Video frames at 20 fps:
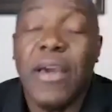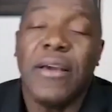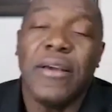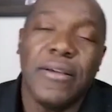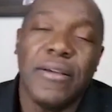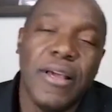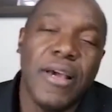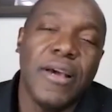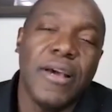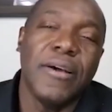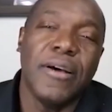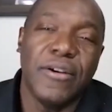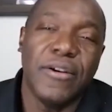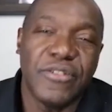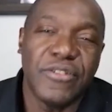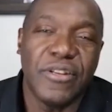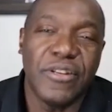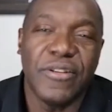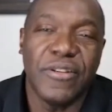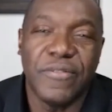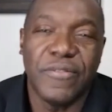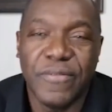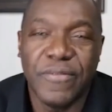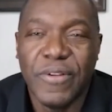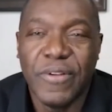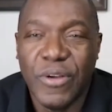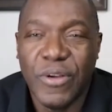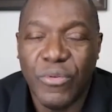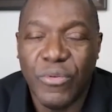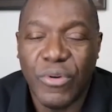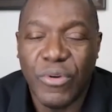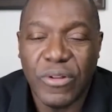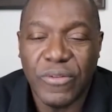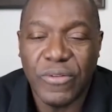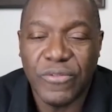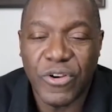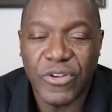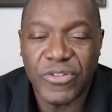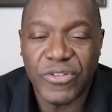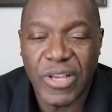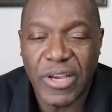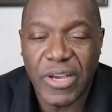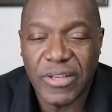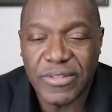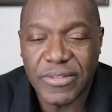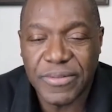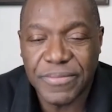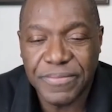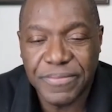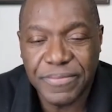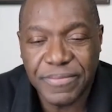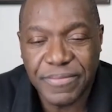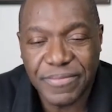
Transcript: yeah, I was on so, the, one of the first guys. And where did they